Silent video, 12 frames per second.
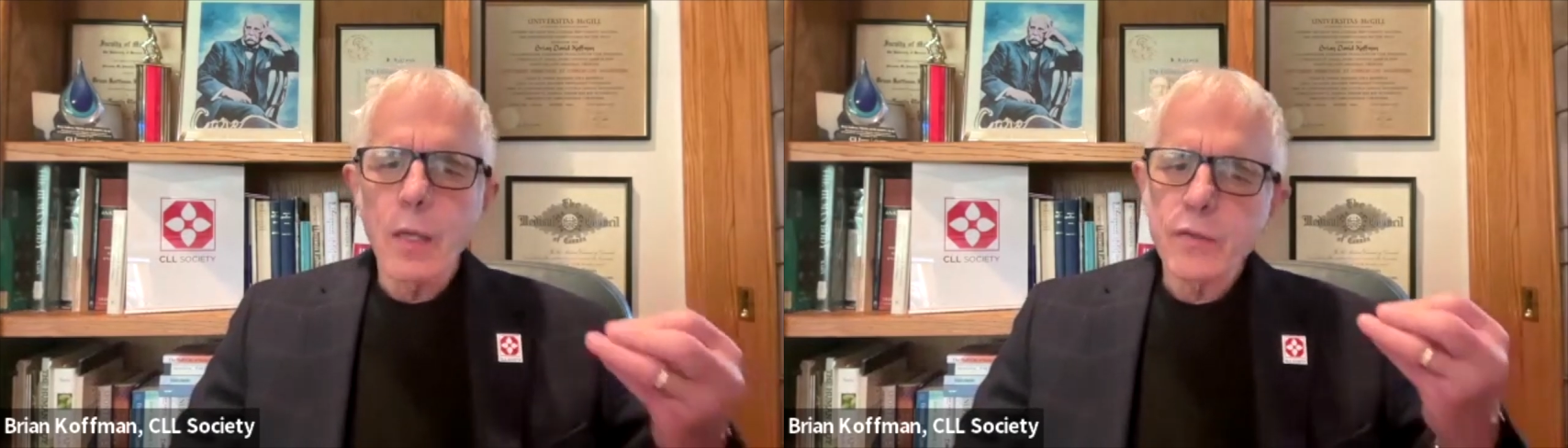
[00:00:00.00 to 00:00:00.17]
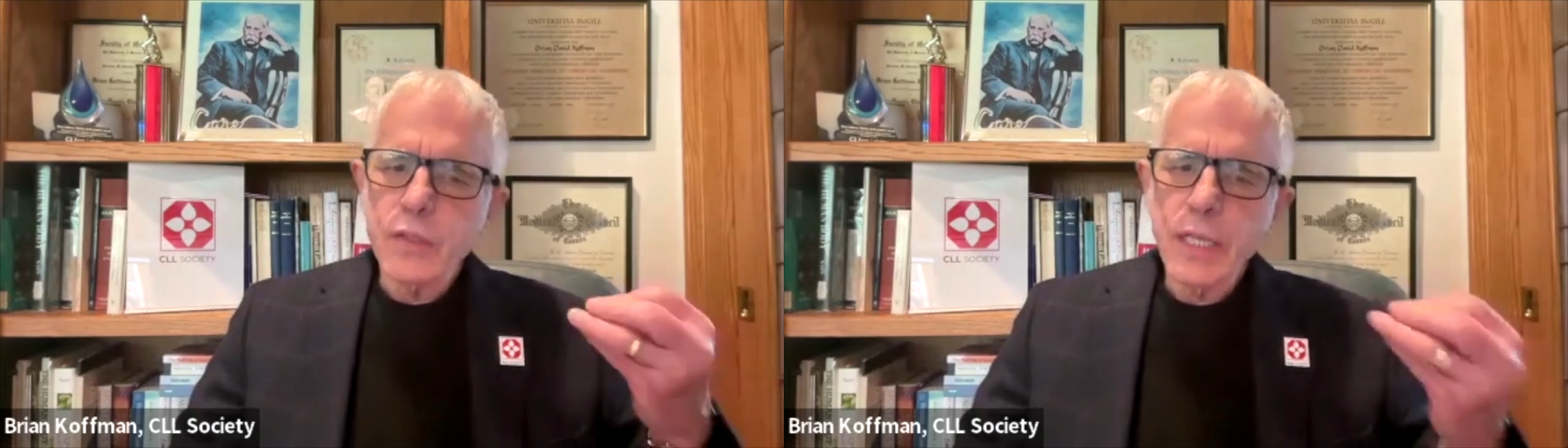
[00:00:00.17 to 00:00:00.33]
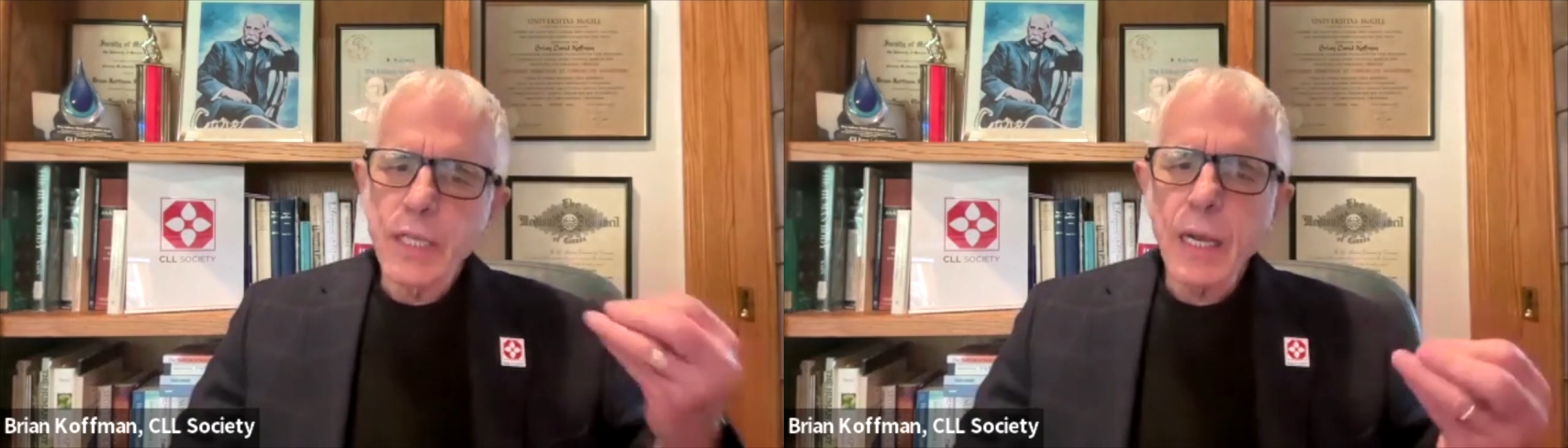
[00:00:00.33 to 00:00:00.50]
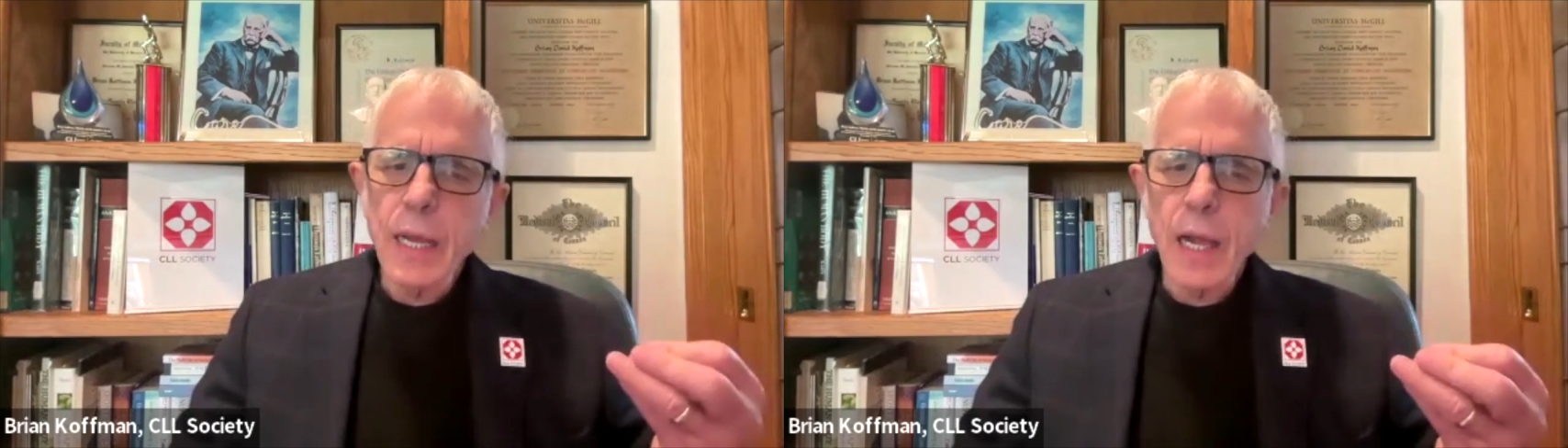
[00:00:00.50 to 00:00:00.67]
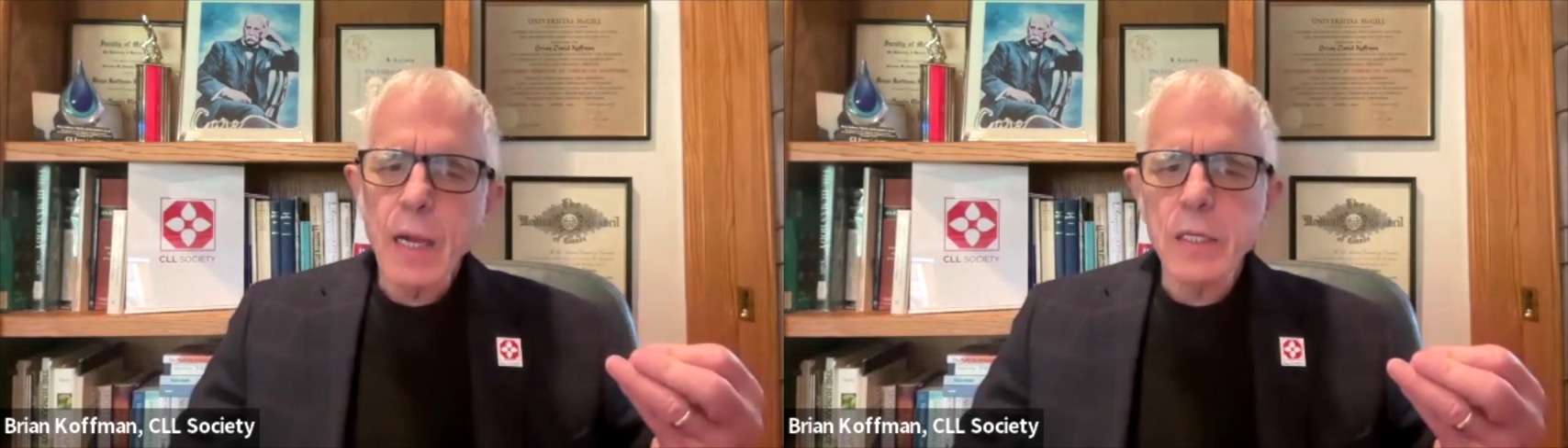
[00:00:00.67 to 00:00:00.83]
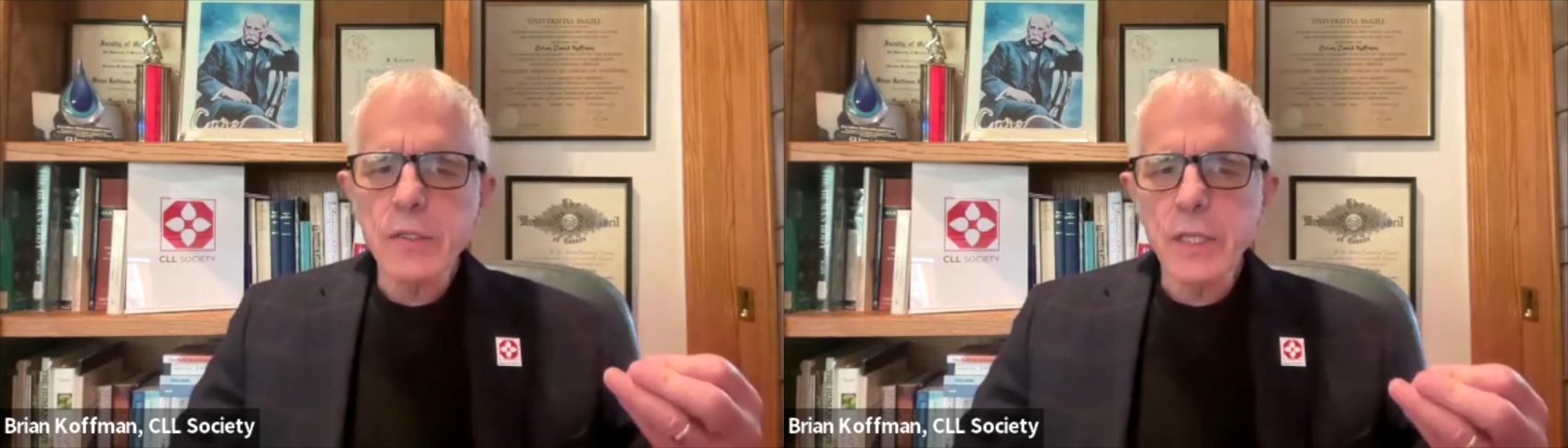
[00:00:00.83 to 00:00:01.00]

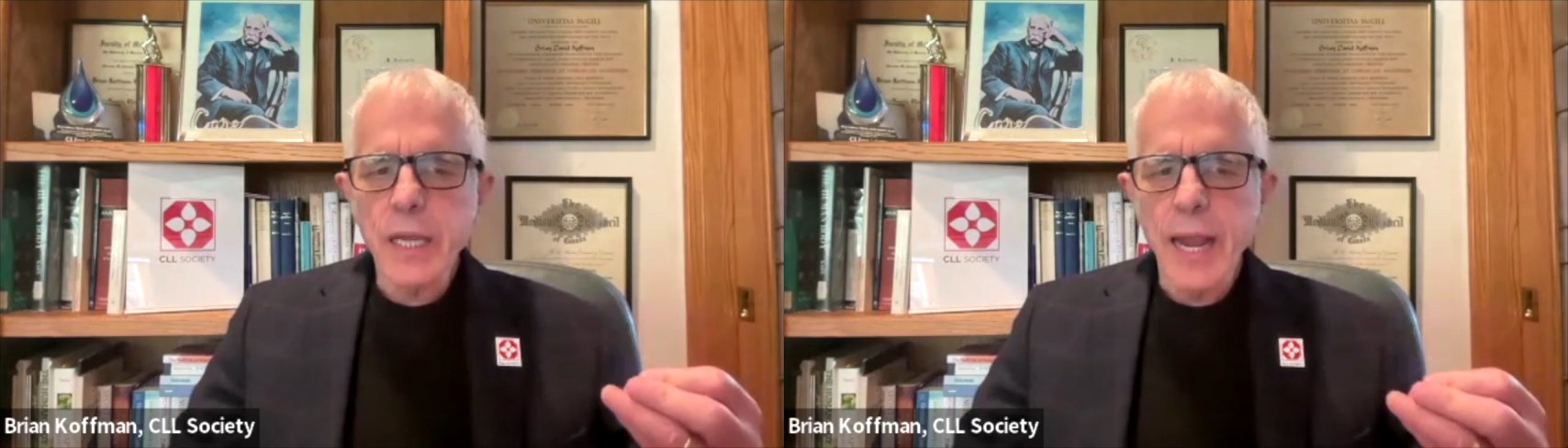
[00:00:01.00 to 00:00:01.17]
CLL is a